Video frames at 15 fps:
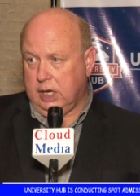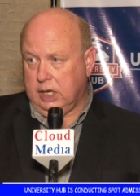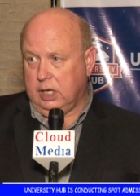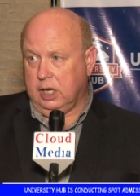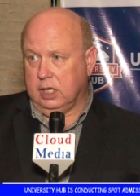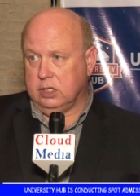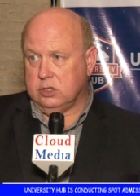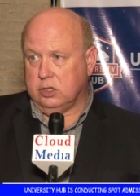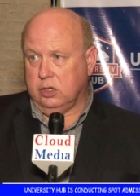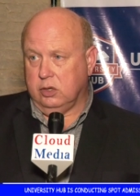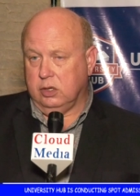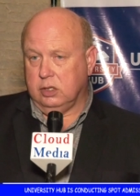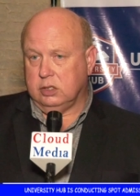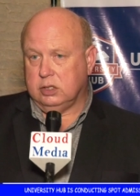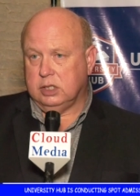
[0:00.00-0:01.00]
Indian
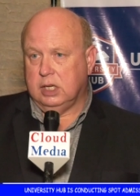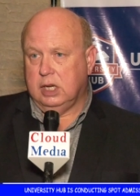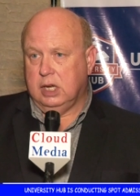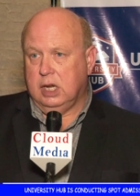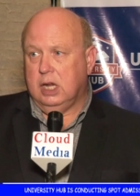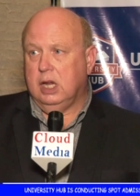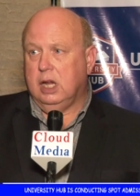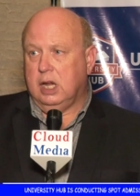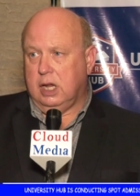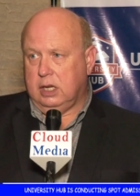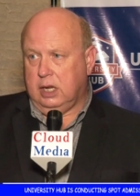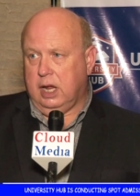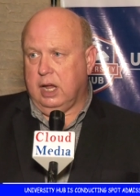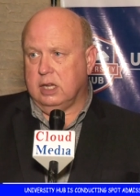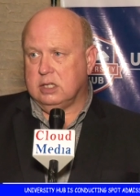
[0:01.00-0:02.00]
students.
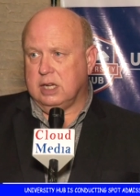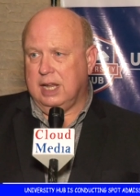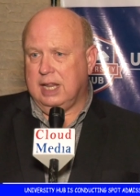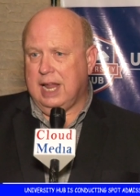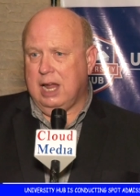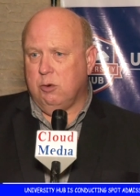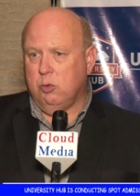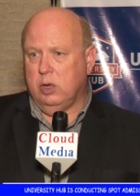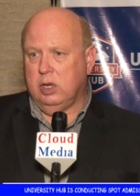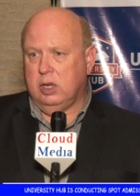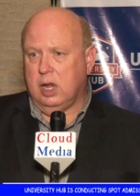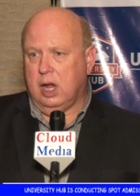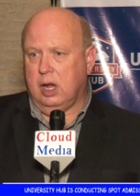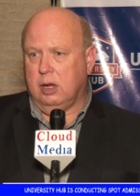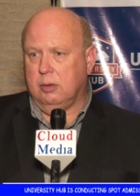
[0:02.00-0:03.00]
Yes, and that would
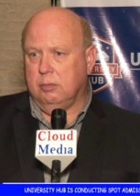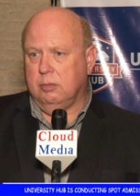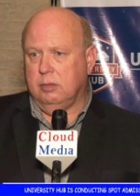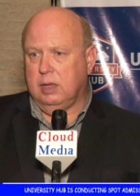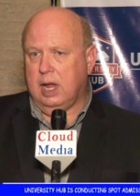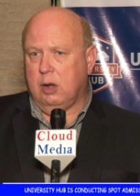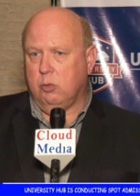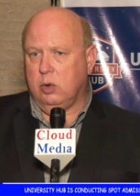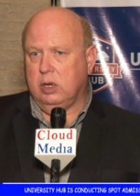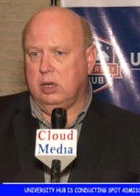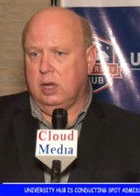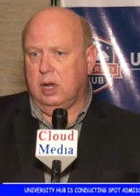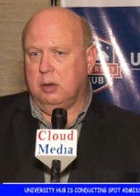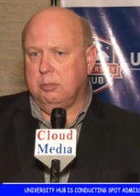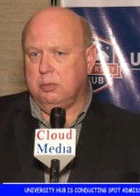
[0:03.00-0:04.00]

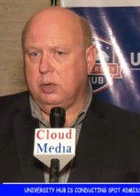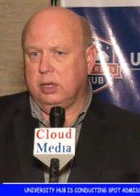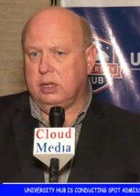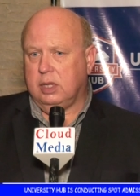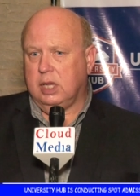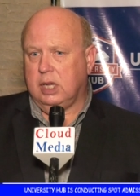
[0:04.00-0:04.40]
put